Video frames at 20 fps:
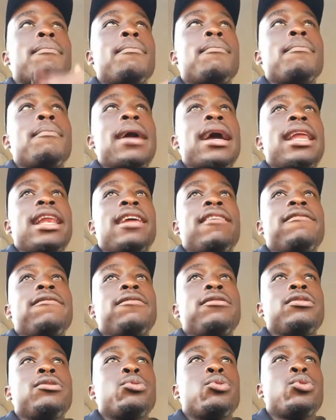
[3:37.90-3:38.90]

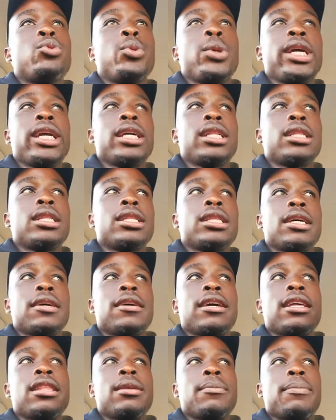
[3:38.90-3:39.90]
left wheel
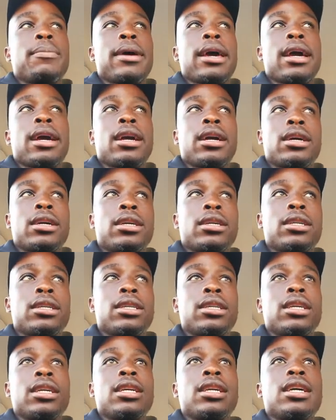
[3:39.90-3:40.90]
at the back,
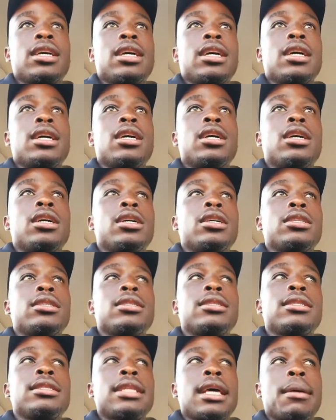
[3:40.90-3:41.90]

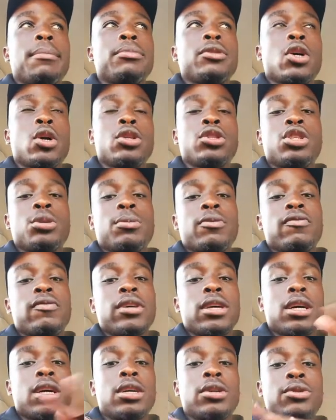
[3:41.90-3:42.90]
stamped on top of
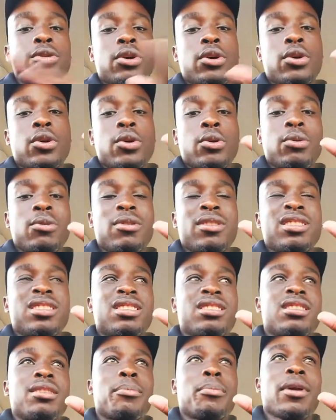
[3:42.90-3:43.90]
the
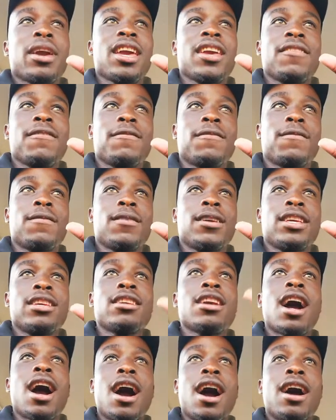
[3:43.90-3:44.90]
pave,
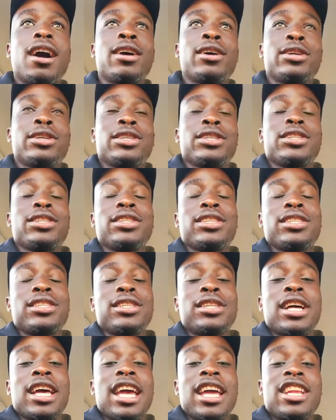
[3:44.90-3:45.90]
yeah.
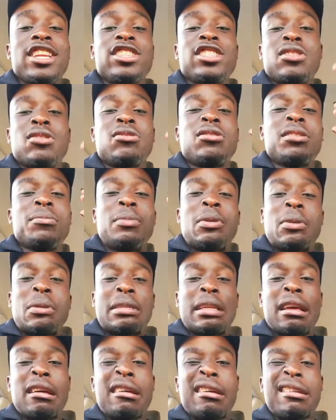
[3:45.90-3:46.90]
And he just looked at me. I was
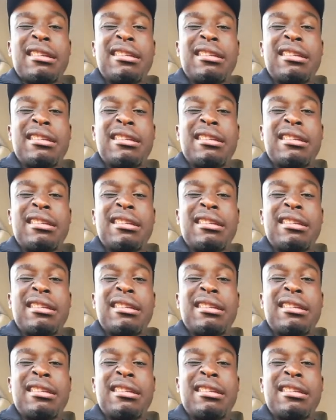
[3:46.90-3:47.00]
like,